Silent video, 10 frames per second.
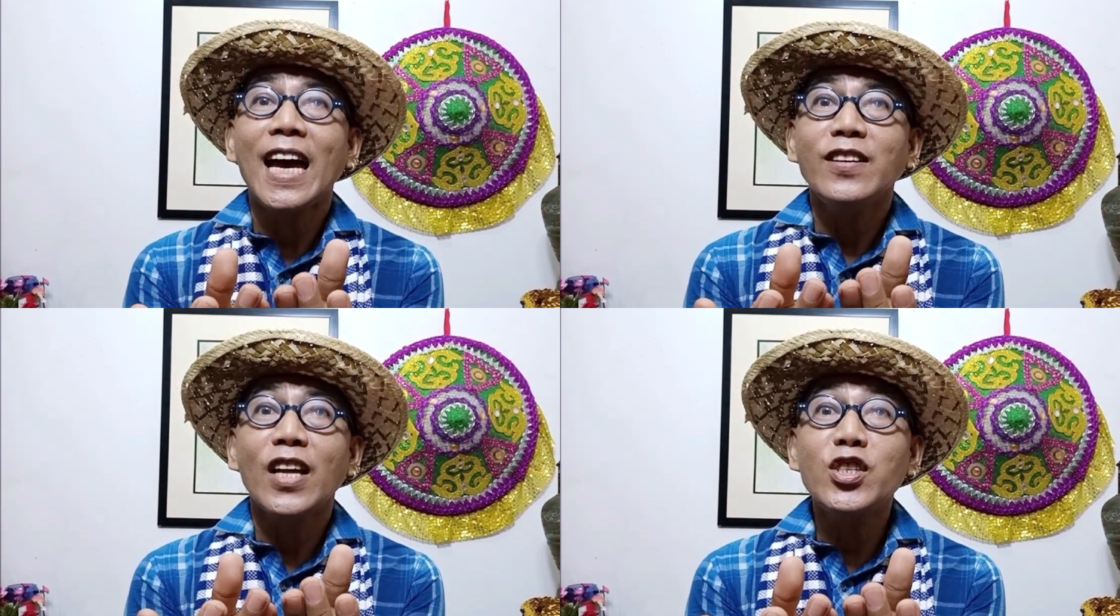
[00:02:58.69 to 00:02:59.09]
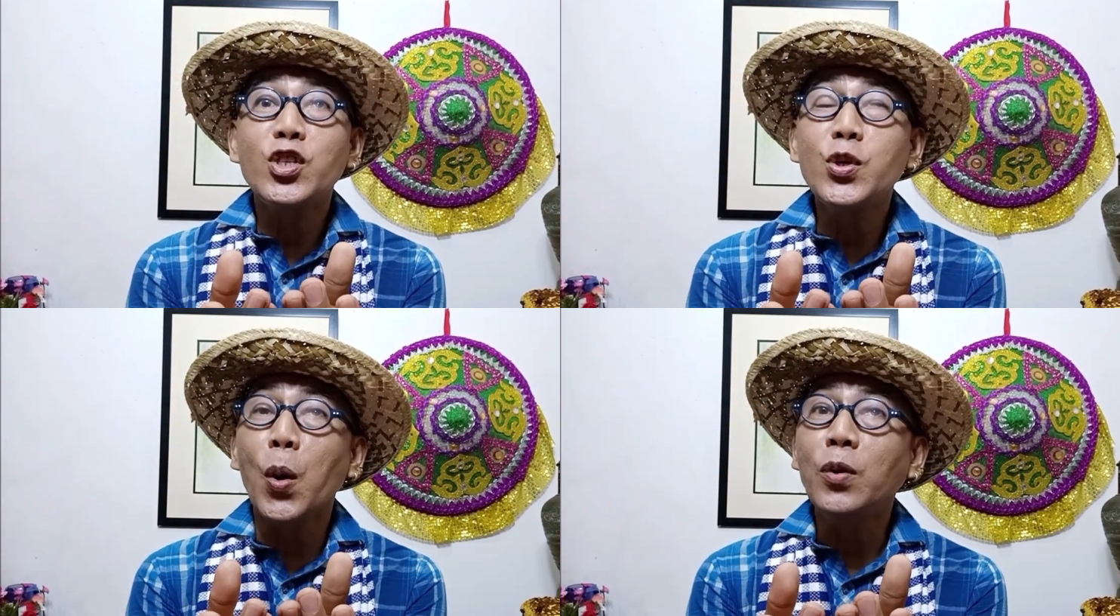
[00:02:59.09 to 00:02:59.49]
that
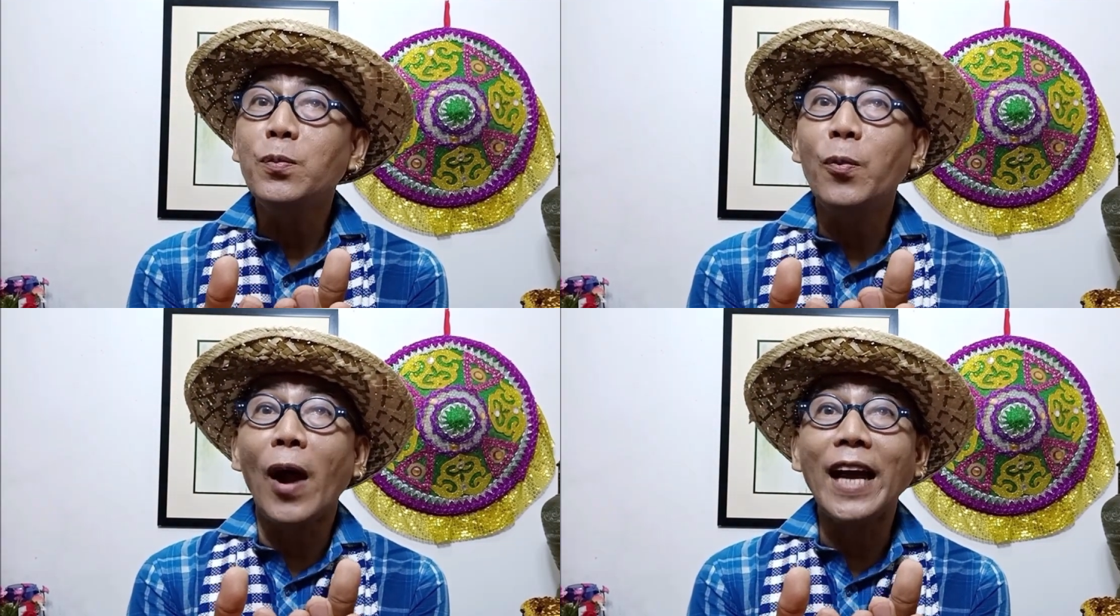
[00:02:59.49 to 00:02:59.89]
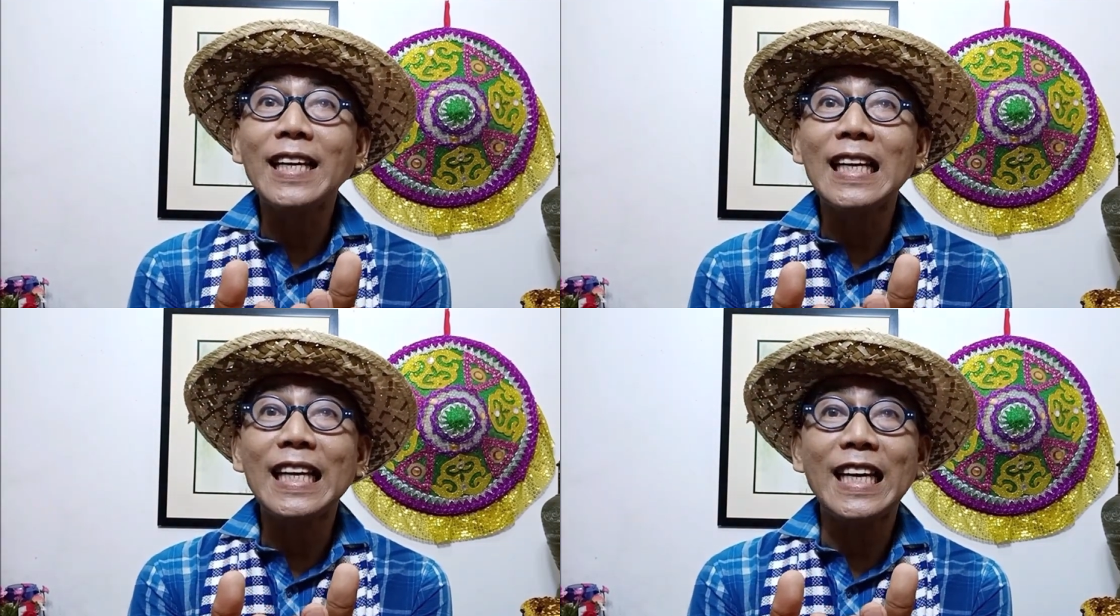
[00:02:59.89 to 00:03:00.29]
shone
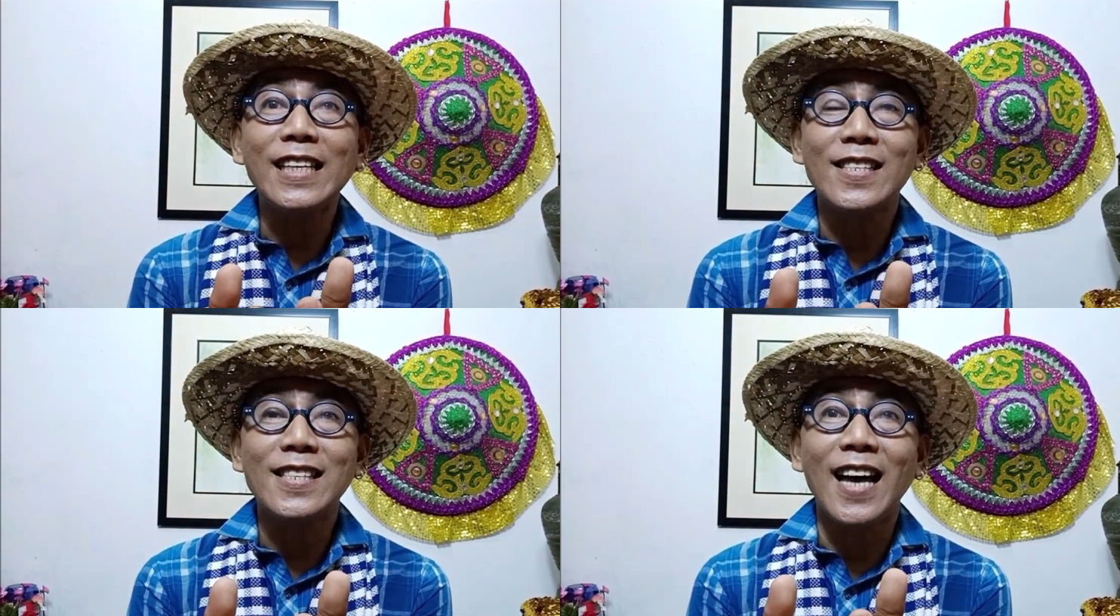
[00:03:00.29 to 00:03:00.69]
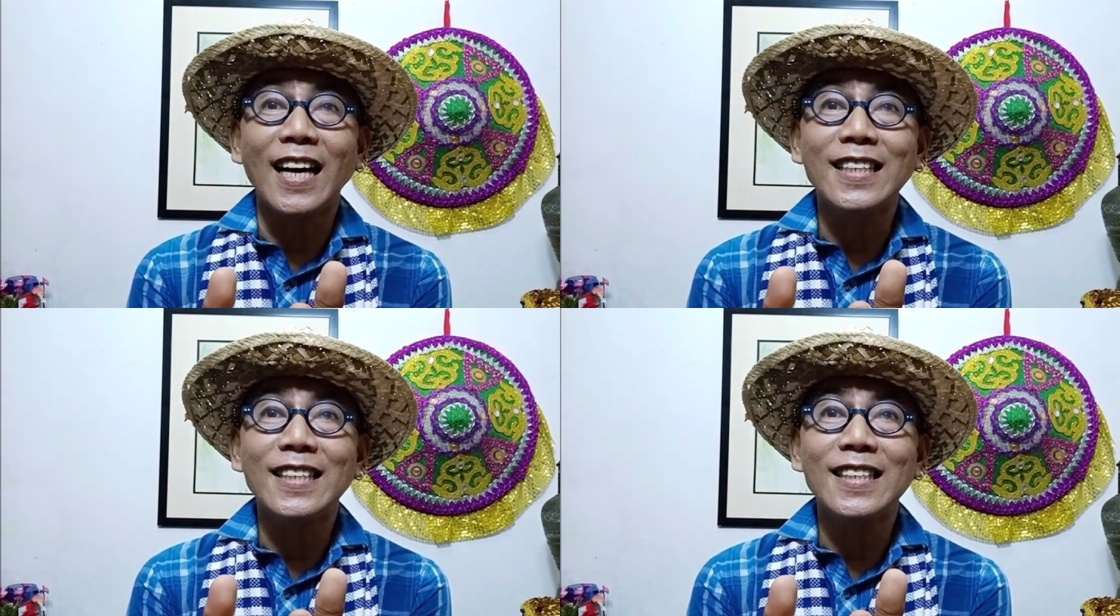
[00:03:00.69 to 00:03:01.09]
brightly in the
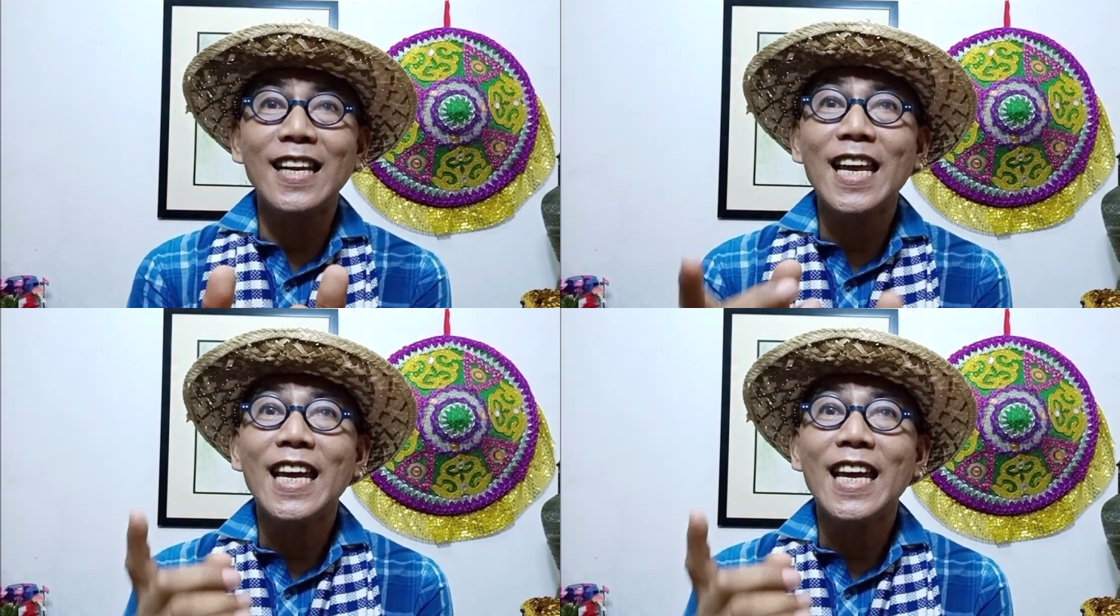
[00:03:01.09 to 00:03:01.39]
sun.